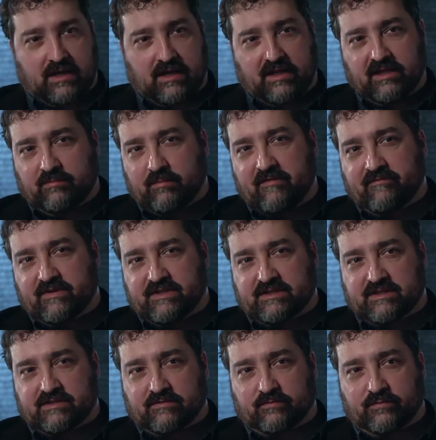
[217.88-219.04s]
I think Memphis
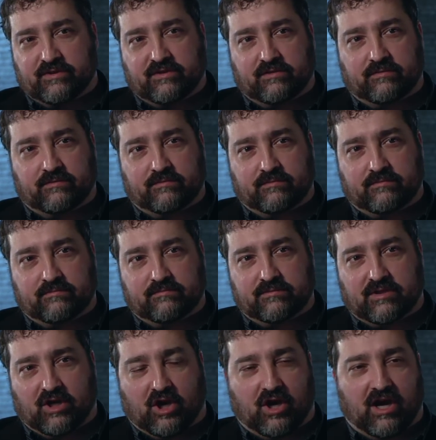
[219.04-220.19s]
is a real
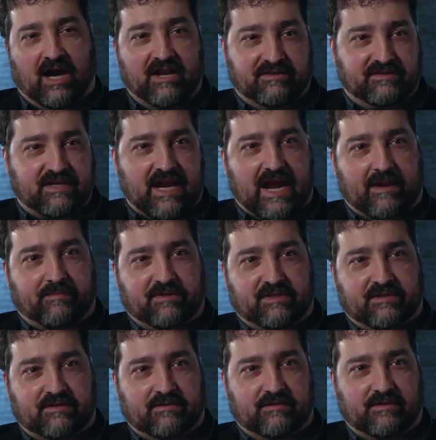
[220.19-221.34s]
untapped
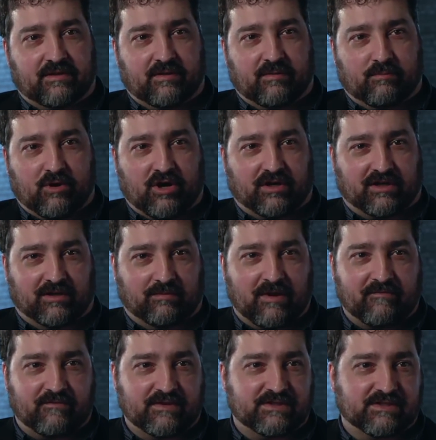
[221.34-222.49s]
market.
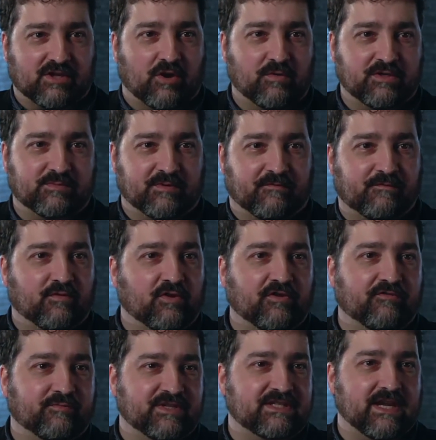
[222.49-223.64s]
Memphis has always been full
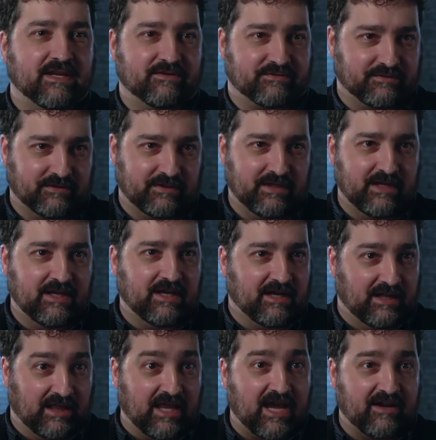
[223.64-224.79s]
of potential,
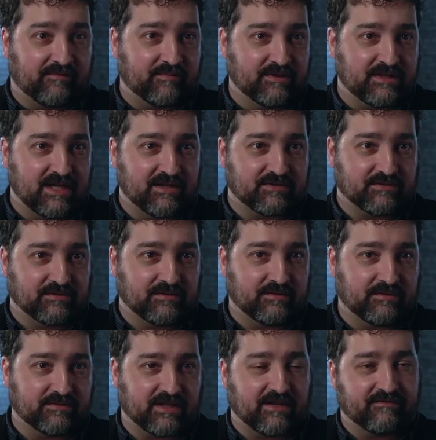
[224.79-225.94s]
a lot of potential.
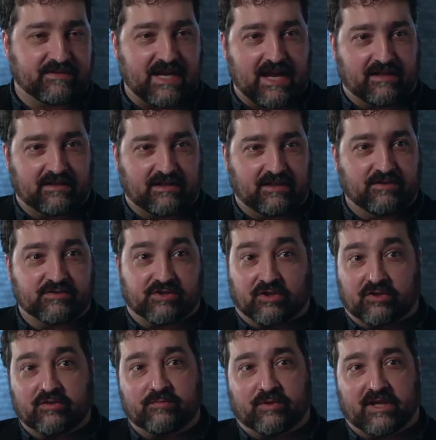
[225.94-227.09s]
There's a lot of talent here. It's a
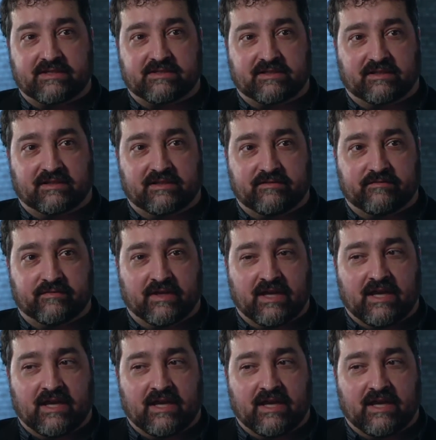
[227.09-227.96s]
good place to live.